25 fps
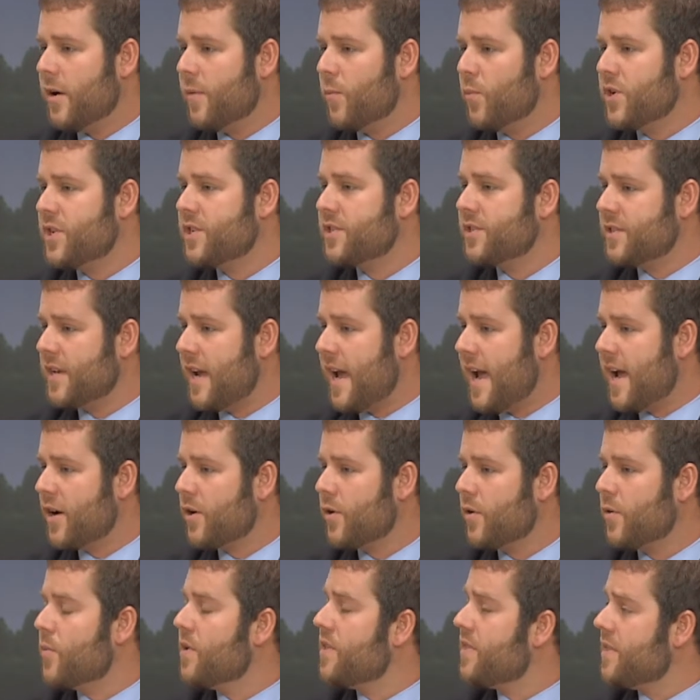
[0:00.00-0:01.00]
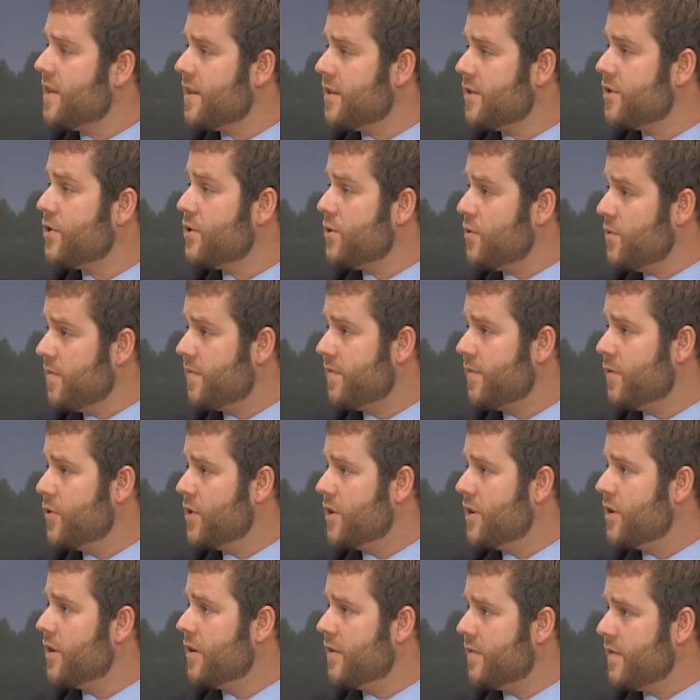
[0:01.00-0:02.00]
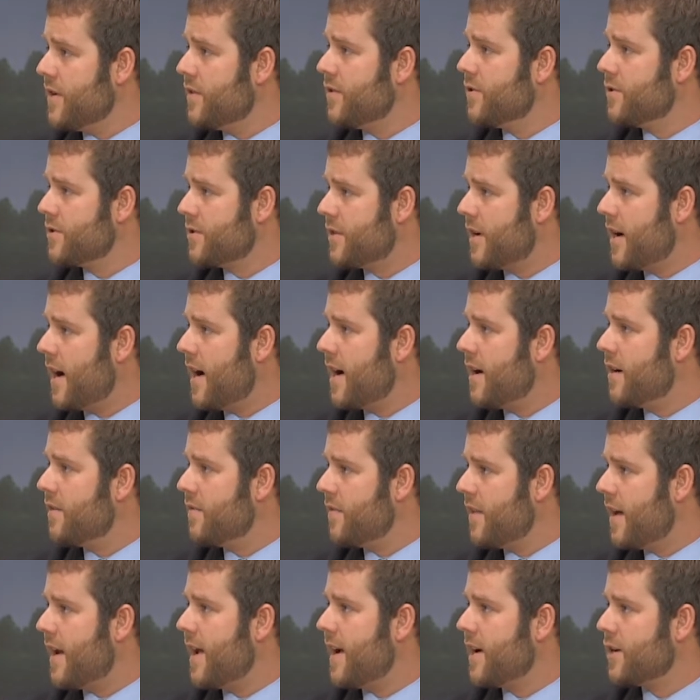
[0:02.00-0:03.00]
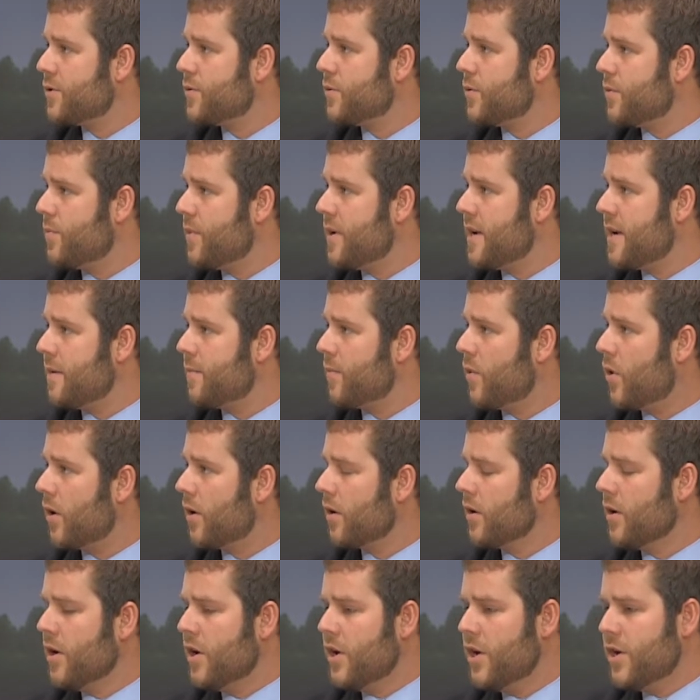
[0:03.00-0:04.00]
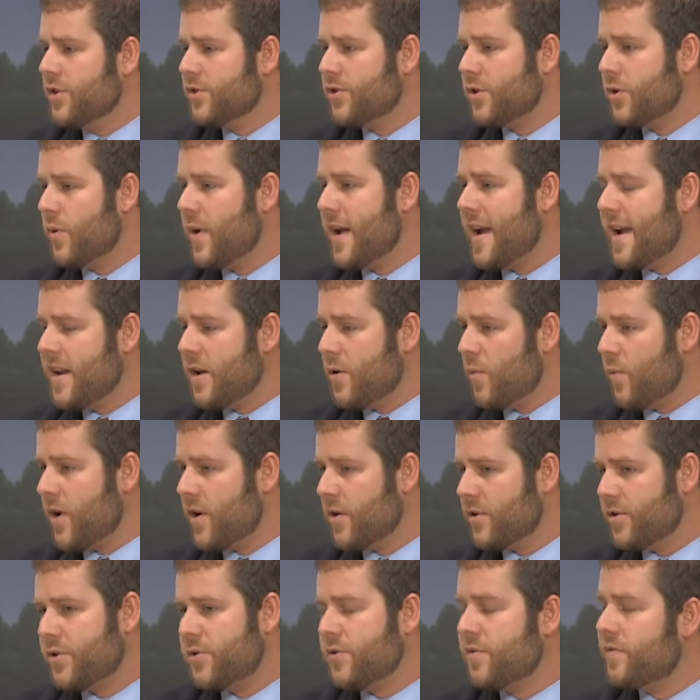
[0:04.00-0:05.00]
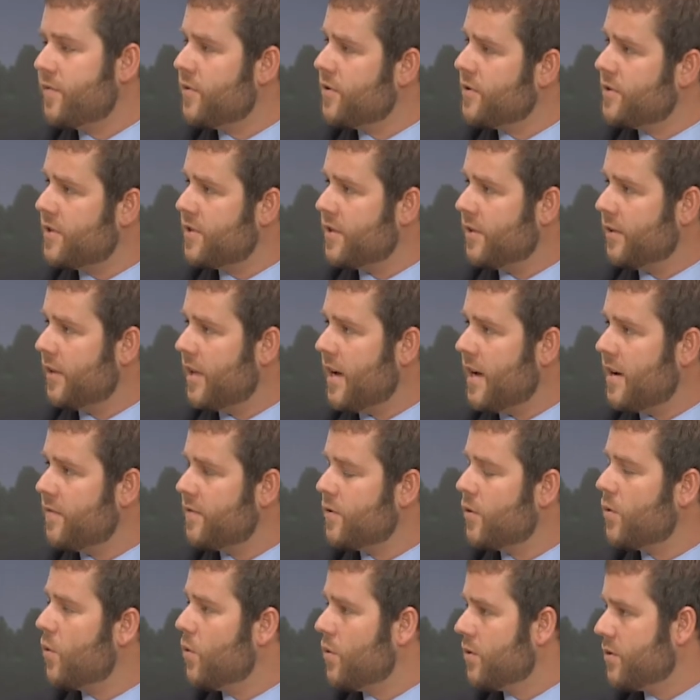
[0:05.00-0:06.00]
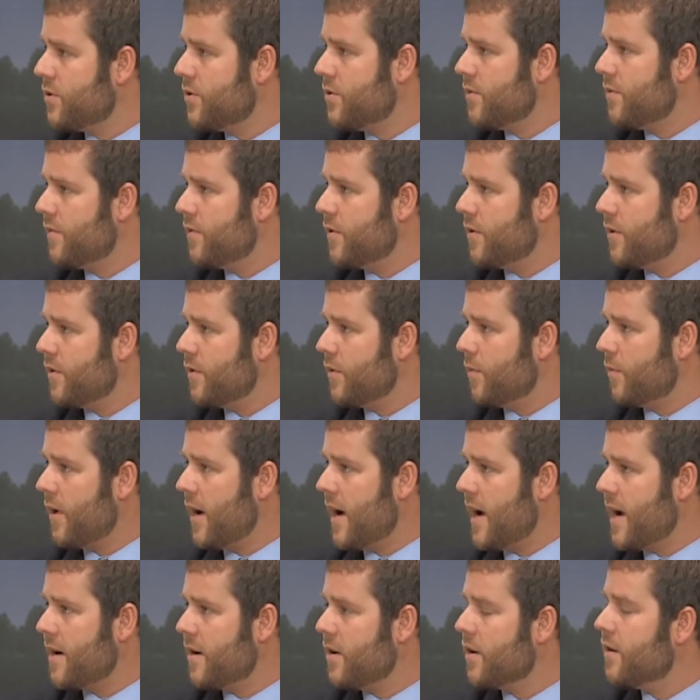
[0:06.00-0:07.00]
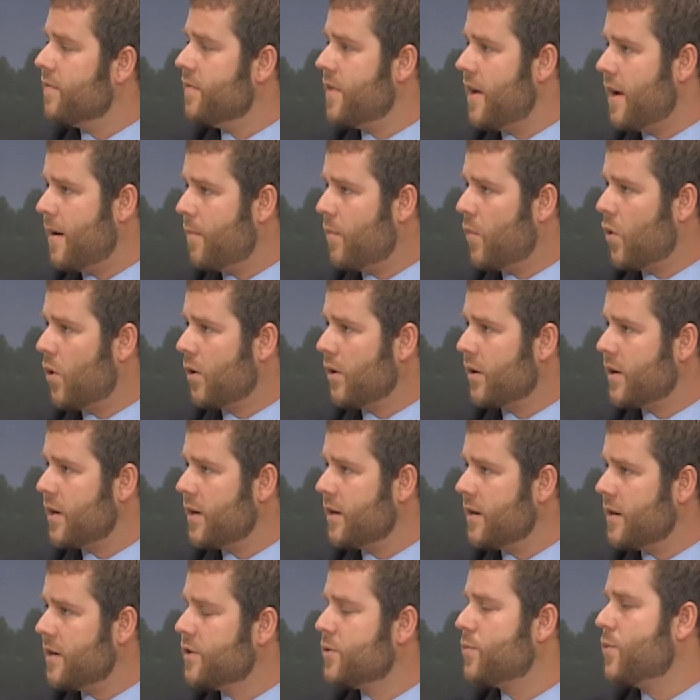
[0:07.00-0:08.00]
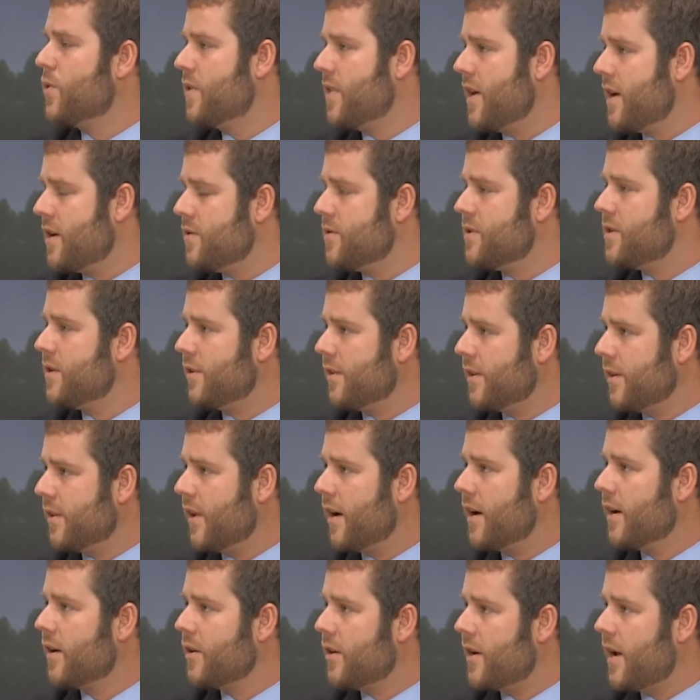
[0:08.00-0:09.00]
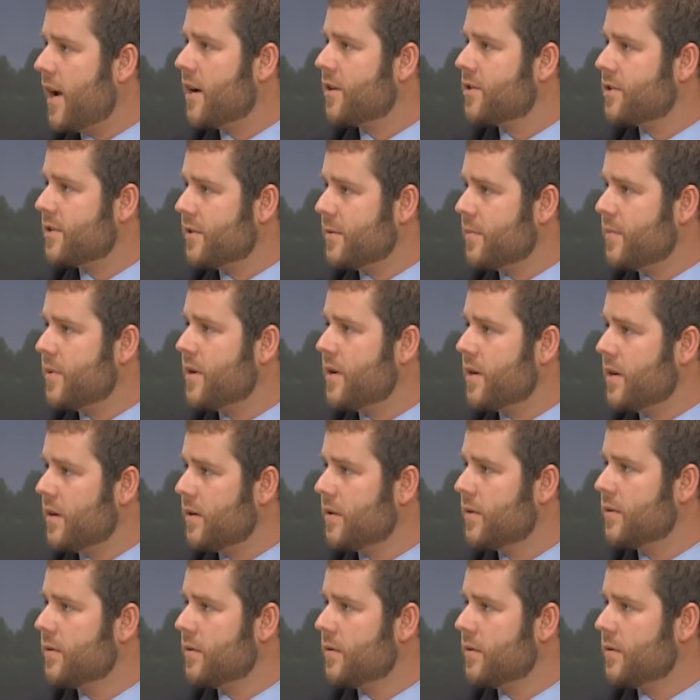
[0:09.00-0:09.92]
which is accurate within 2 foot of either side of that actual paint mark. So anywhere 2 foot to the left or 2 foot to the right of that marking is where that utility line could actually be.